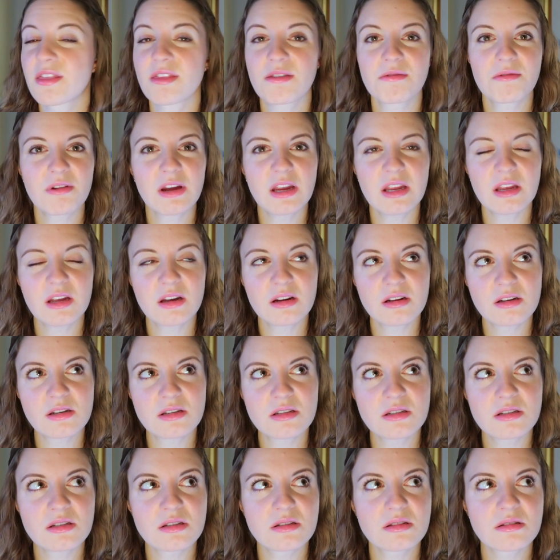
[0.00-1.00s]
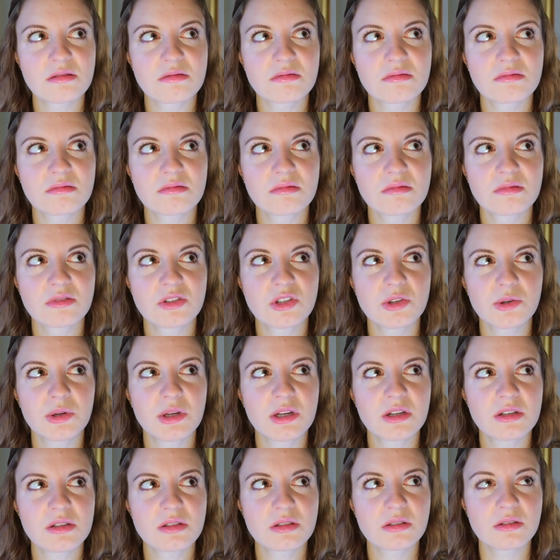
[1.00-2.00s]
3 years? 2
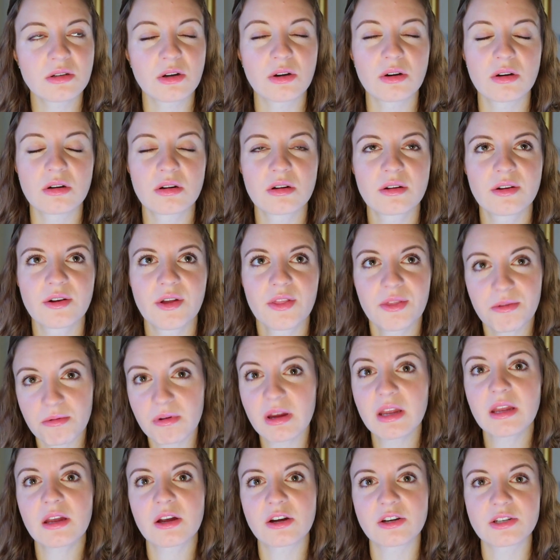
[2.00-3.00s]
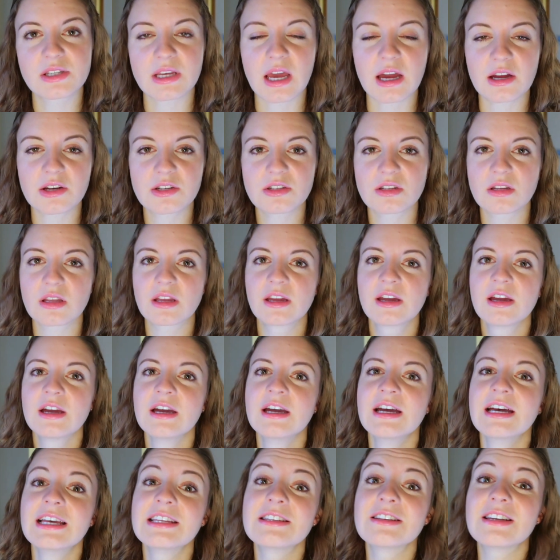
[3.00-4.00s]
years? No, 3 years actually.
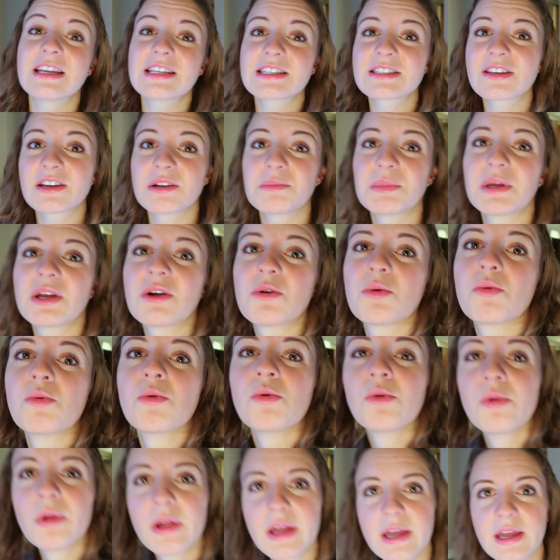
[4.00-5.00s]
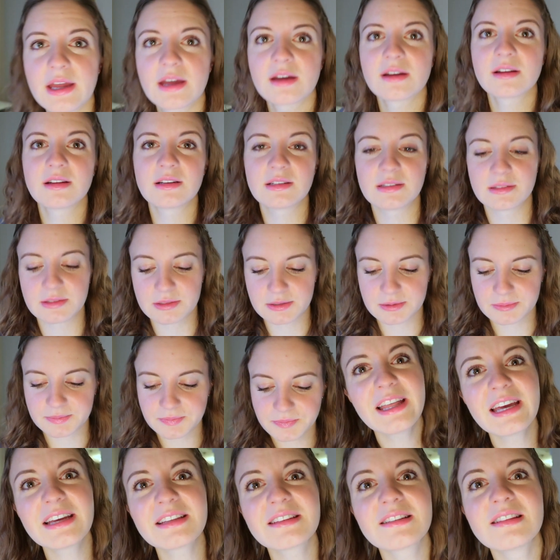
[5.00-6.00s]
So that's gonna be cool. And
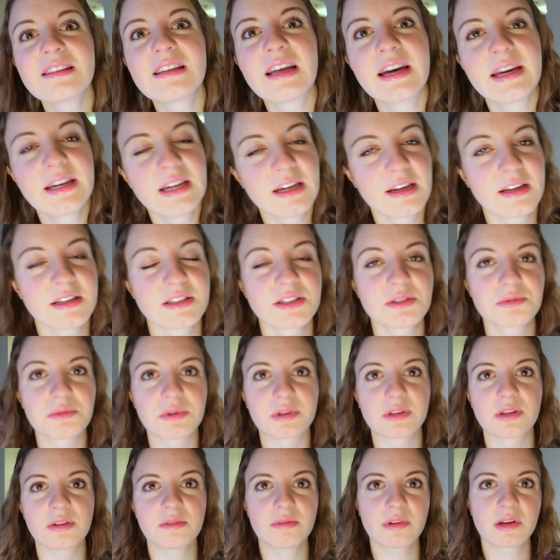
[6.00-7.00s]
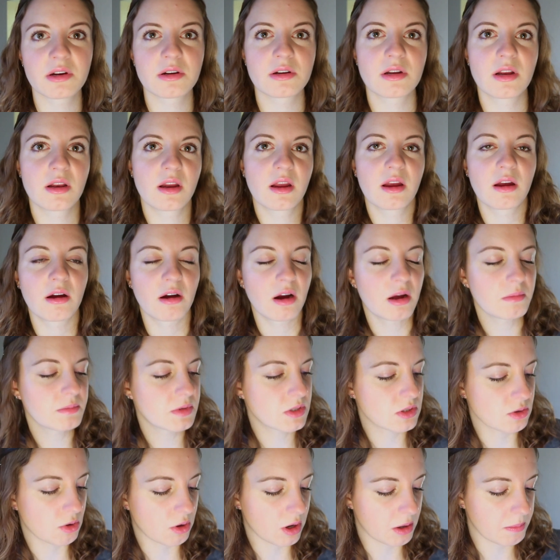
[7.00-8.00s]
like the lighting is really weird in here. I'm
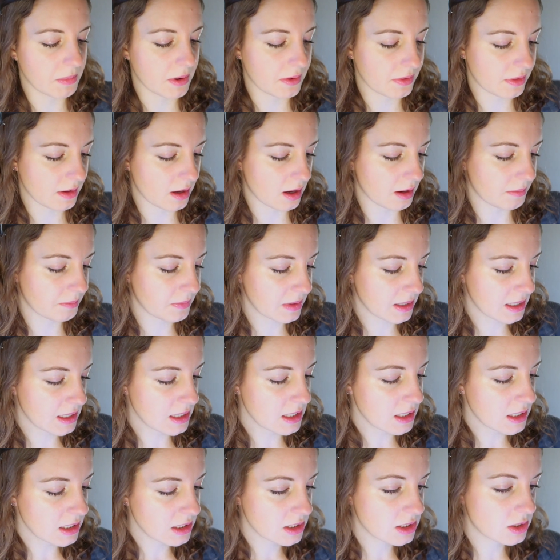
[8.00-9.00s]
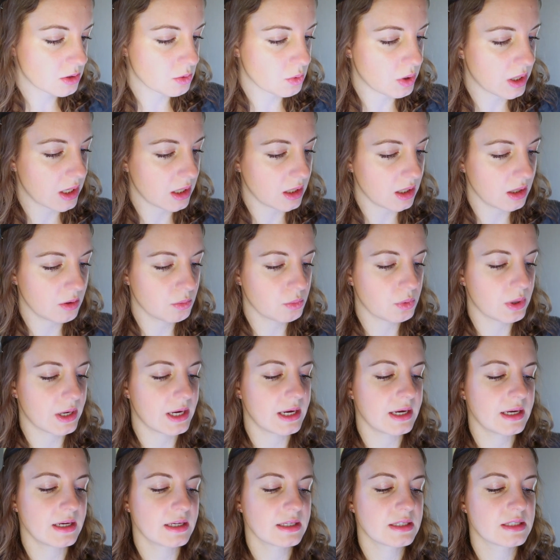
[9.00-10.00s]
sorry about that. So
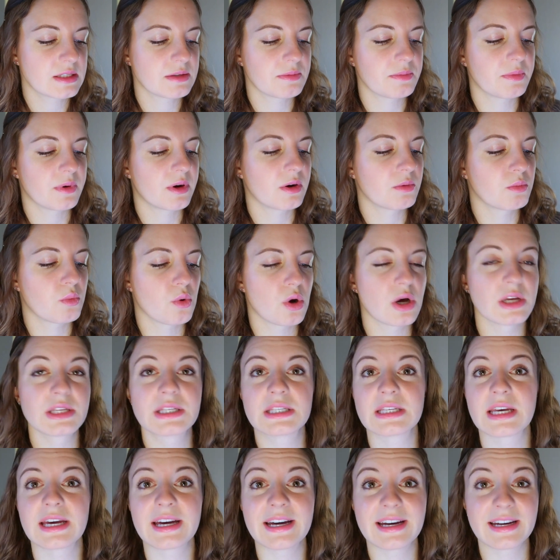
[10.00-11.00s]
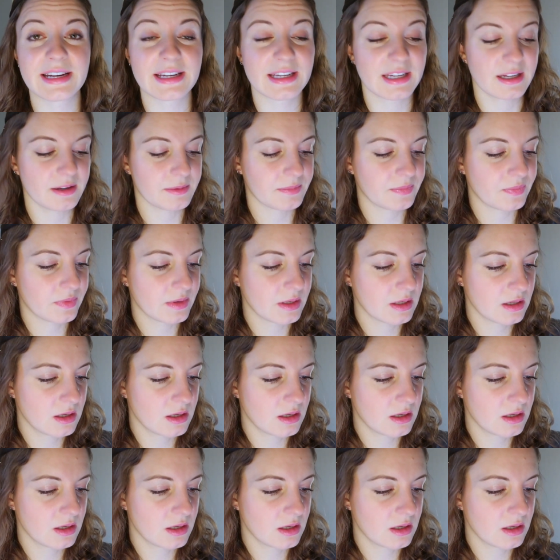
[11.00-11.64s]
anyways, where was I?